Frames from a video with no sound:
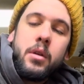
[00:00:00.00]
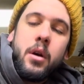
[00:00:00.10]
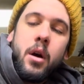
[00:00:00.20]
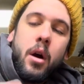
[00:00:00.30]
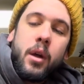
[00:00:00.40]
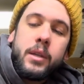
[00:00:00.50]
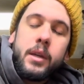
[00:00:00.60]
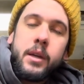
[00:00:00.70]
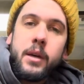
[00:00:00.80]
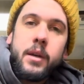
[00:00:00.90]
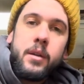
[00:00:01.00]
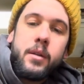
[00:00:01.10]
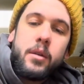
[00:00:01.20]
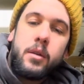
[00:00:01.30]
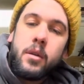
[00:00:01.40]
arc,
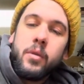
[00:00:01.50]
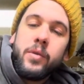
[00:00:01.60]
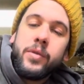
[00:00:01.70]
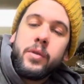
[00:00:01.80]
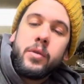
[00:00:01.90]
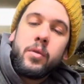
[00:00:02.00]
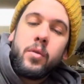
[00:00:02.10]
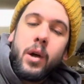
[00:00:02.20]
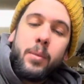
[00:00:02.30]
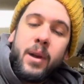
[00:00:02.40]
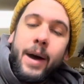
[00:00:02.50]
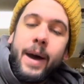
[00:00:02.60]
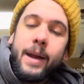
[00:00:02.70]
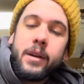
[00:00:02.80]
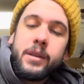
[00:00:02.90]
you know, was quite a bit
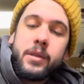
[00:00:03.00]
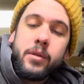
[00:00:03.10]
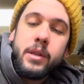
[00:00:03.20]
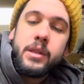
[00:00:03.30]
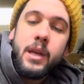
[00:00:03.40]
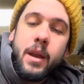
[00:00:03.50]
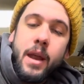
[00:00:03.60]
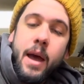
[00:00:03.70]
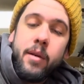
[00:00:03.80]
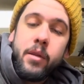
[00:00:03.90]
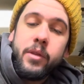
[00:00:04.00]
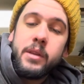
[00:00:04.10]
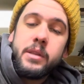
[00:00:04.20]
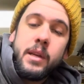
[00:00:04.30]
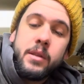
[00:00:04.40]
higher. So this set down and these
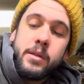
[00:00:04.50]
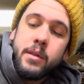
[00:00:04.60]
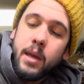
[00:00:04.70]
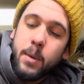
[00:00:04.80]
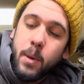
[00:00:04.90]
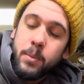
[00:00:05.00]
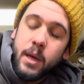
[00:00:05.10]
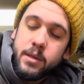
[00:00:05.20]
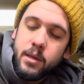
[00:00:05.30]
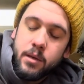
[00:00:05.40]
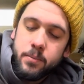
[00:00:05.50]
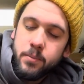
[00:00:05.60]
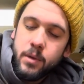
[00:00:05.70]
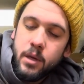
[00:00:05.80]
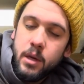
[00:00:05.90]
stayed the same, I'm guessing.
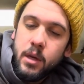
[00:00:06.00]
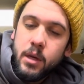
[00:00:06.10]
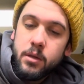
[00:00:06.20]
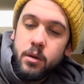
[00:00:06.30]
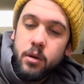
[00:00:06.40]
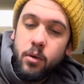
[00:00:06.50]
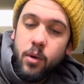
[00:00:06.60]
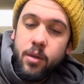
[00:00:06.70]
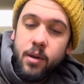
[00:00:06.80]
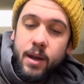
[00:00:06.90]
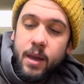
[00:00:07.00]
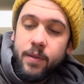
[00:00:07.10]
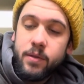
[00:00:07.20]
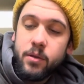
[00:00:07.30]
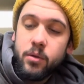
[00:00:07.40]
So I don't know whether I
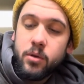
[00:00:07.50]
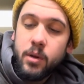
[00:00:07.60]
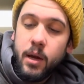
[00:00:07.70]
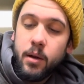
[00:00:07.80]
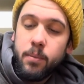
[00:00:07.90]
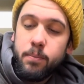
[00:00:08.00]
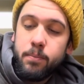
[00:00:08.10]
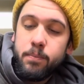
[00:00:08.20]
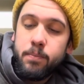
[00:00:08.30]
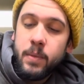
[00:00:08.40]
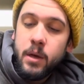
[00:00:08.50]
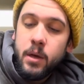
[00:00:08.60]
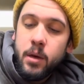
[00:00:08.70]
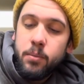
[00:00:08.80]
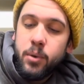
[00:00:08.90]
have to try to
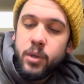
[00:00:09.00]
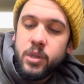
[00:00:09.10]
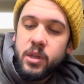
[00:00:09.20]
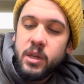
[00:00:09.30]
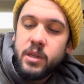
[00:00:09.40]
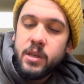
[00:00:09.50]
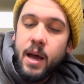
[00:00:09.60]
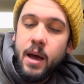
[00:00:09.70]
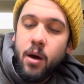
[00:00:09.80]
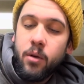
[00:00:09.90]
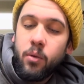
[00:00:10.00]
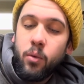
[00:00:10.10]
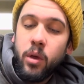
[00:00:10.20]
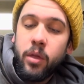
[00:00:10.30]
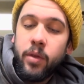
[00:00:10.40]
push these down
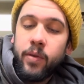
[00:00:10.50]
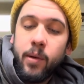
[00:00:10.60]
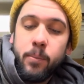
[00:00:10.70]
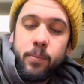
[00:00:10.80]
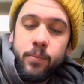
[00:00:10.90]
with some,